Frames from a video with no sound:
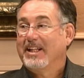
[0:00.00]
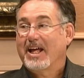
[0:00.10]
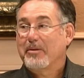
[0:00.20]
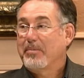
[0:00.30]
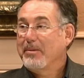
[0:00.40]
A
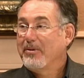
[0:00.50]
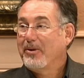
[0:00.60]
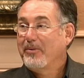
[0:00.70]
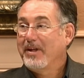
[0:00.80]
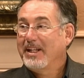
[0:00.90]
lot of people
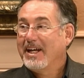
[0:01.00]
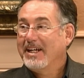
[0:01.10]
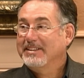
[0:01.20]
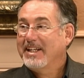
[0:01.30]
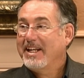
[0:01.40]
don't
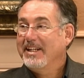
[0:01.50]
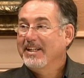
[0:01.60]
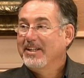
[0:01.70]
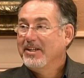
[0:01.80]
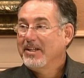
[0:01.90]
realize that.
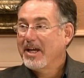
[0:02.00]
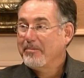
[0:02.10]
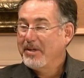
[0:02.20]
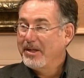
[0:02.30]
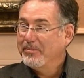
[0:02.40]
I
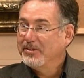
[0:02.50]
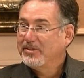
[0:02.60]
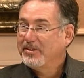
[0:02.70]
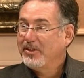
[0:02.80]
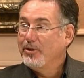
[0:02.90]
mean, it
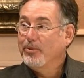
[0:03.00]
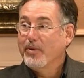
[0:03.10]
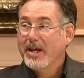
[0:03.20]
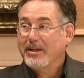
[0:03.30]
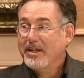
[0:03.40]
was, you
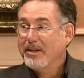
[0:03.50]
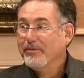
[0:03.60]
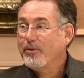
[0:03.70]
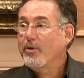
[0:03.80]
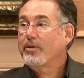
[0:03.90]
went in the
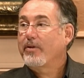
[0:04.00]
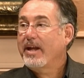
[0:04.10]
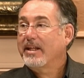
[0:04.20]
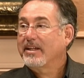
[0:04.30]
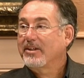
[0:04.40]
fourth grade,
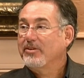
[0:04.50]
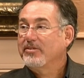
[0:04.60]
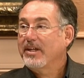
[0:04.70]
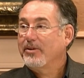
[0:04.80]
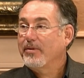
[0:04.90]
I think you
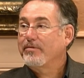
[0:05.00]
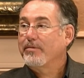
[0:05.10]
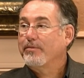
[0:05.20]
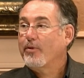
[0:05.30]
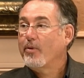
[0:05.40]
said, you went from
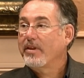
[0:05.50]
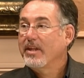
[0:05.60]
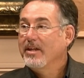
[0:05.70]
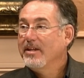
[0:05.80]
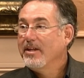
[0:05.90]
fourth
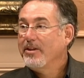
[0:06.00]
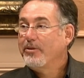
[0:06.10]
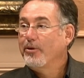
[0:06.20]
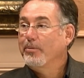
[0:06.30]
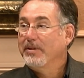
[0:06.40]

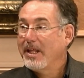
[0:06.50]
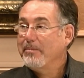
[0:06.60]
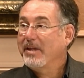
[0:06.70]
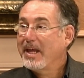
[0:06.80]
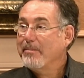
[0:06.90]
through, but then it
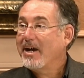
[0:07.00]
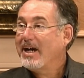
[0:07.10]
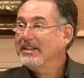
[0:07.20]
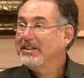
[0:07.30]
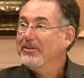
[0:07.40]
became a
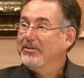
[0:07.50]
high school.